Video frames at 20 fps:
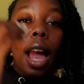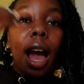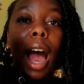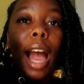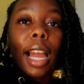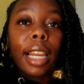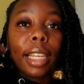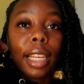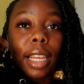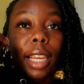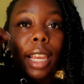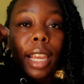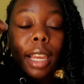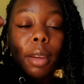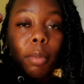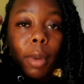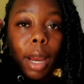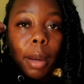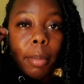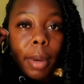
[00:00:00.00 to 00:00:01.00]
I get
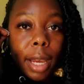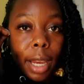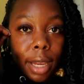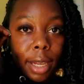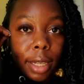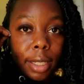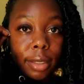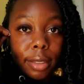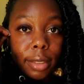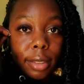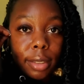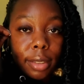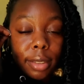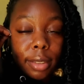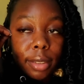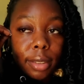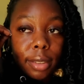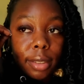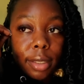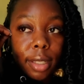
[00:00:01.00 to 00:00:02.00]
in my mind.
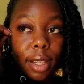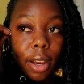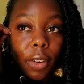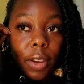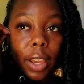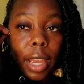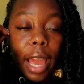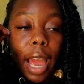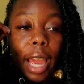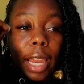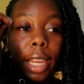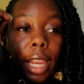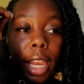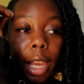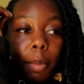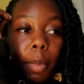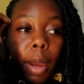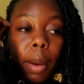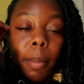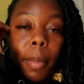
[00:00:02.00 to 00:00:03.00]
Okay, I get
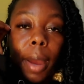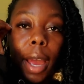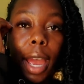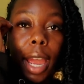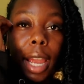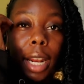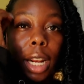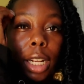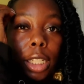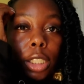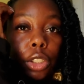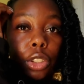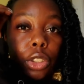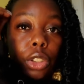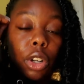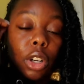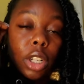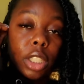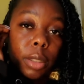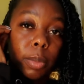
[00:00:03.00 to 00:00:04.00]
in my mind and I
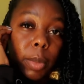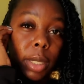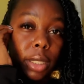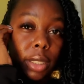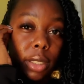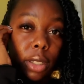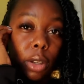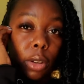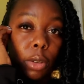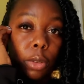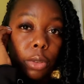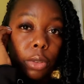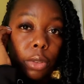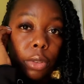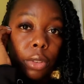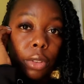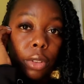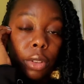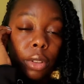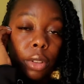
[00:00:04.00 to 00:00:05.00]
discourage myself.
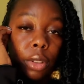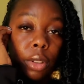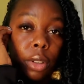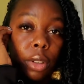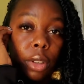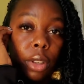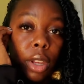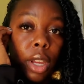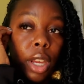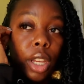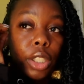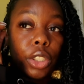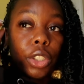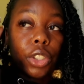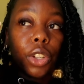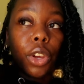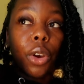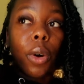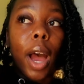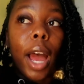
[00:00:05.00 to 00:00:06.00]

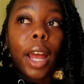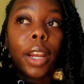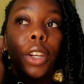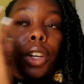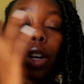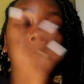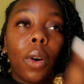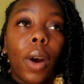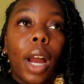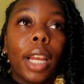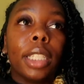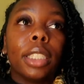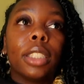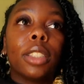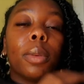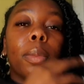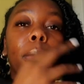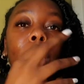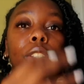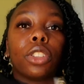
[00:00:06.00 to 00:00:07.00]
So I know I need
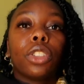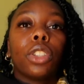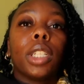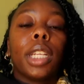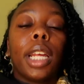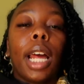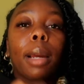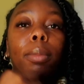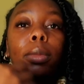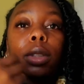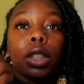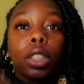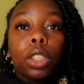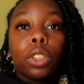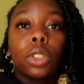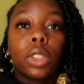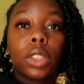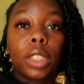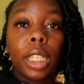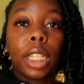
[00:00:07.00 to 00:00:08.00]
to make sure that I'm
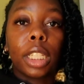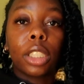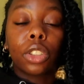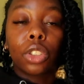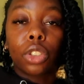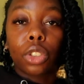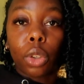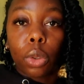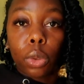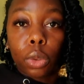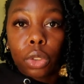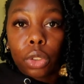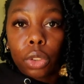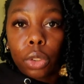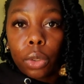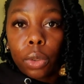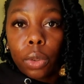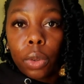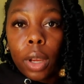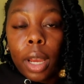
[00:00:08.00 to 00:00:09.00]
still staying
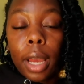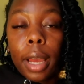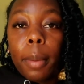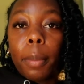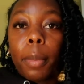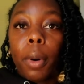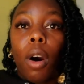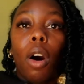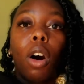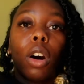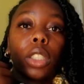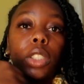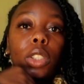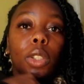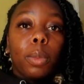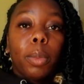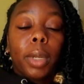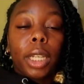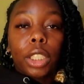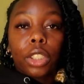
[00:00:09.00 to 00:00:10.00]
social, but
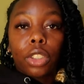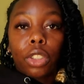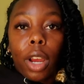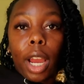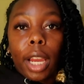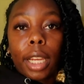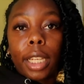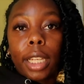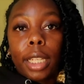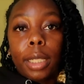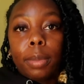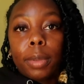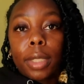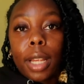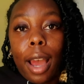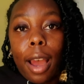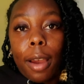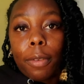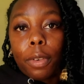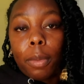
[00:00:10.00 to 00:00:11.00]
also making sure I keep
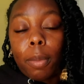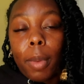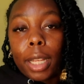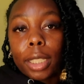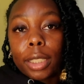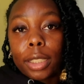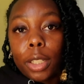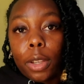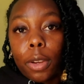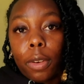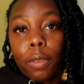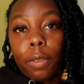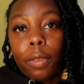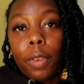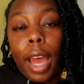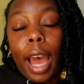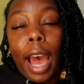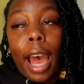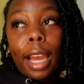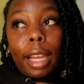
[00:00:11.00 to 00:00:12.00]
time for myself.
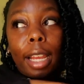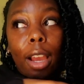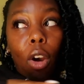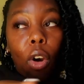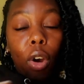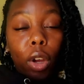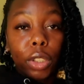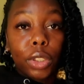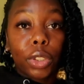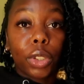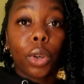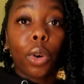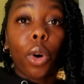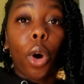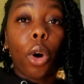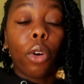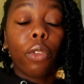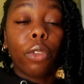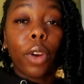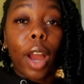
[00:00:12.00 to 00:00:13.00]
I
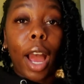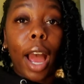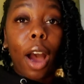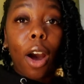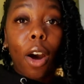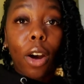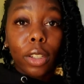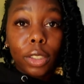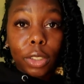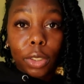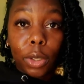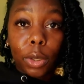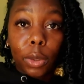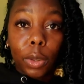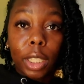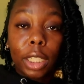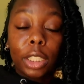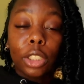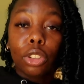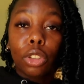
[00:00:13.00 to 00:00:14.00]
also
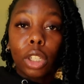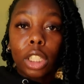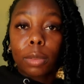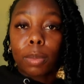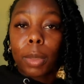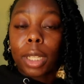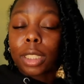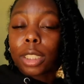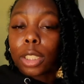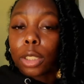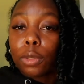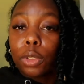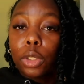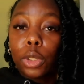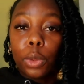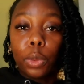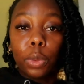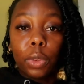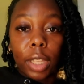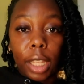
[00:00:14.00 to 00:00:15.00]
can stretch myself
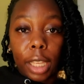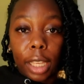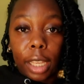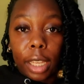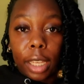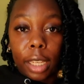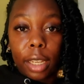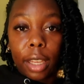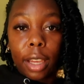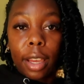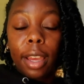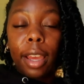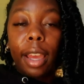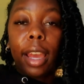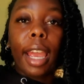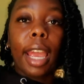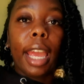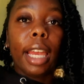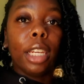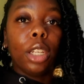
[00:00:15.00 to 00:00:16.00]
too thin
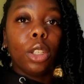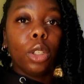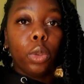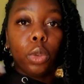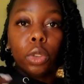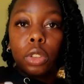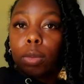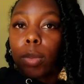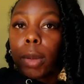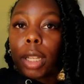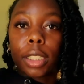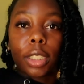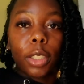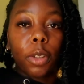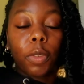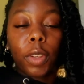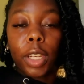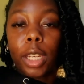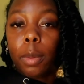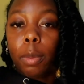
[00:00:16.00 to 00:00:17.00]
and lose
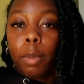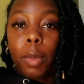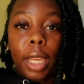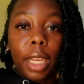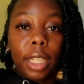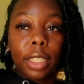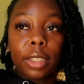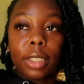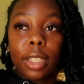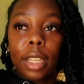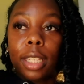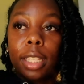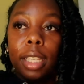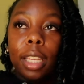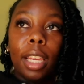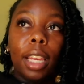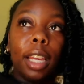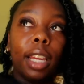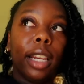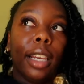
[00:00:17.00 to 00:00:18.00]
myself in a mix, and
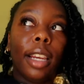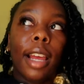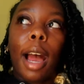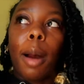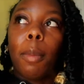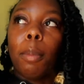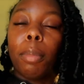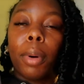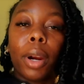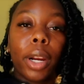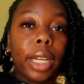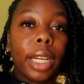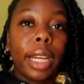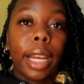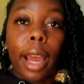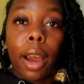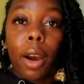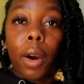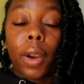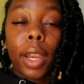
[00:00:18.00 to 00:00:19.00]
then I'm burning
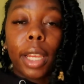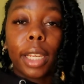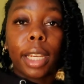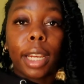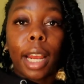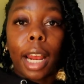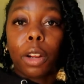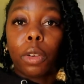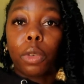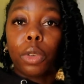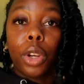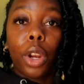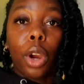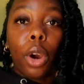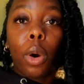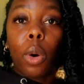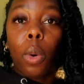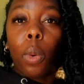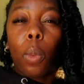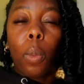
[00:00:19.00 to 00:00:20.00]
out, and then I don't
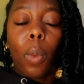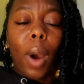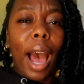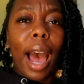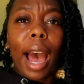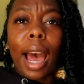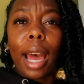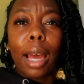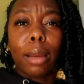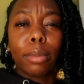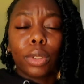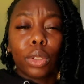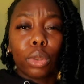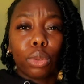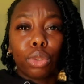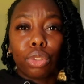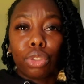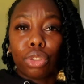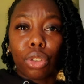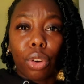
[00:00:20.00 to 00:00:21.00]
know why I'm
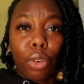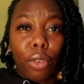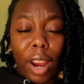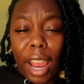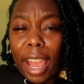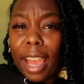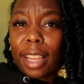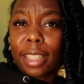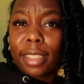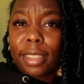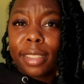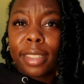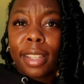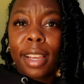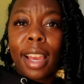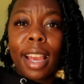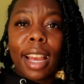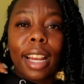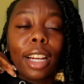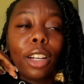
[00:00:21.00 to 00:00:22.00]
so stressed,
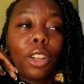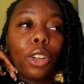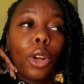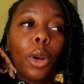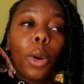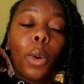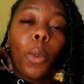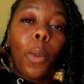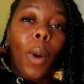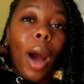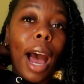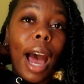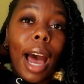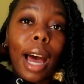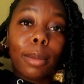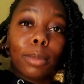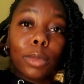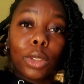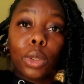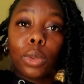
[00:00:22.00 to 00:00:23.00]
and I don't know why
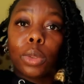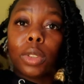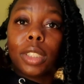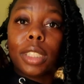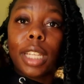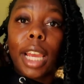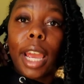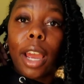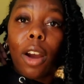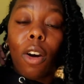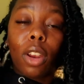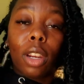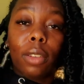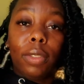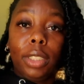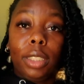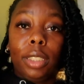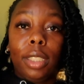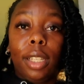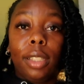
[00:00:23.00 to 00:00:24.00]
I'm so sad all of
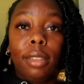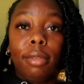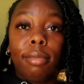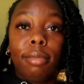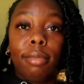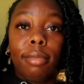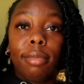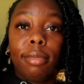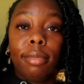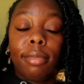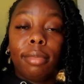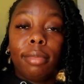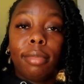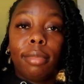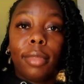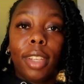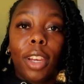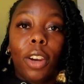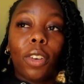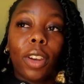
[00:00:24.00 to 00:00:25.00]
a sudden,
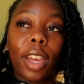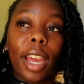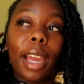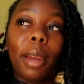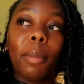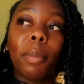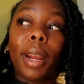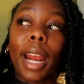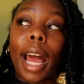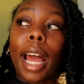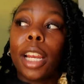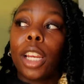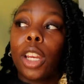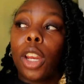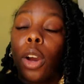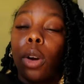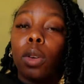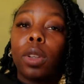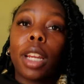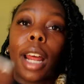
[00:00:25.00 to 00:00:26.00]
okay? But I
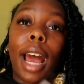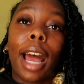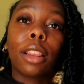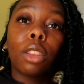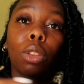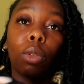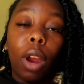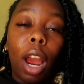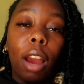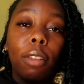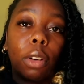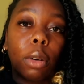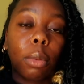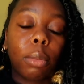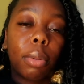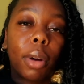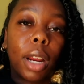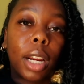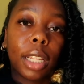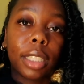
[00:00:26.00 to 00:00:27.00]
know that I thrive on
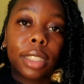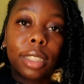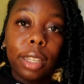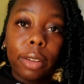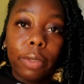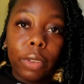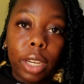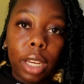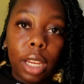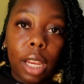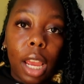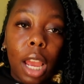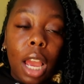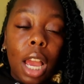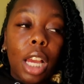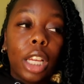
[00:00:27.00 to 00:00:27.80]
productivity.